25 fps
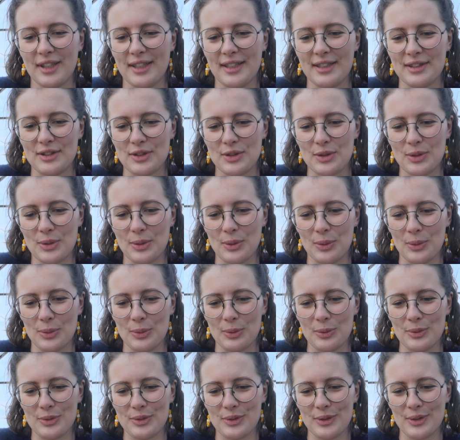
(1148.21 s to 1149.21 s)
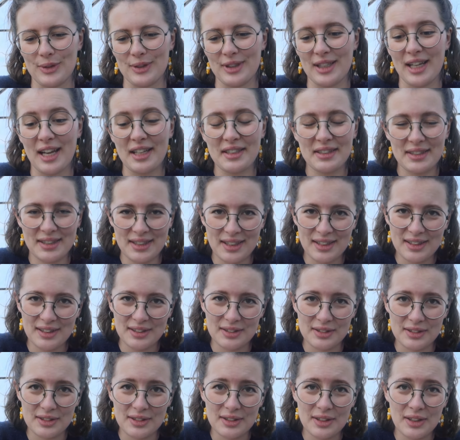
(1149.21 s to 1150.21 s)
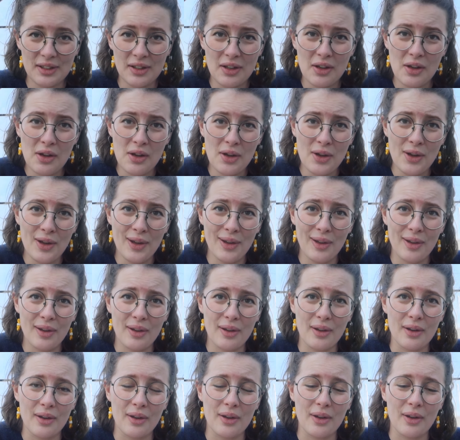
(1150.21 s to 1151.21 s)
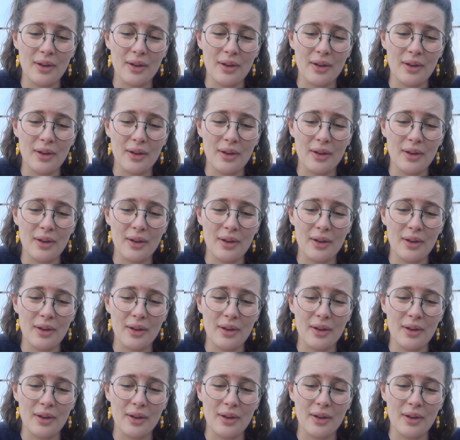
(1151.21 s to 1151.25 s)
it's called Hjertegarn uh,